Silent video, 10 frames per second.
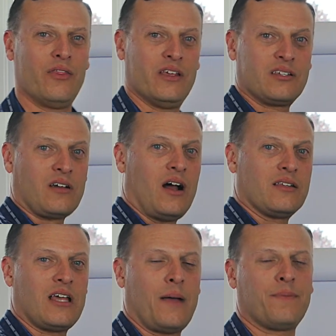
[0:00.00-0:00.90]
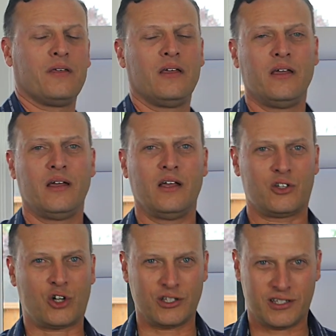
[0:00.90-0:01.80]
this concept
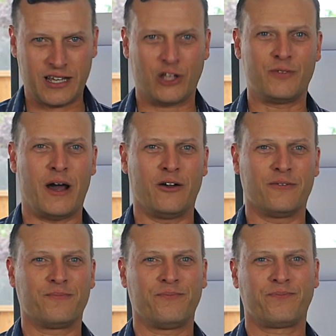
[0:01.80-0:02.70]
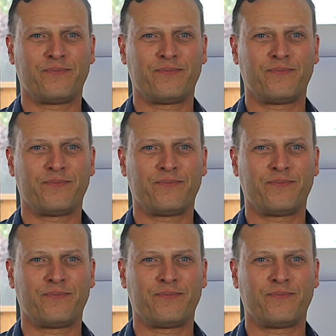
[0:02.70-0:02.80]
is called Sales Mountain.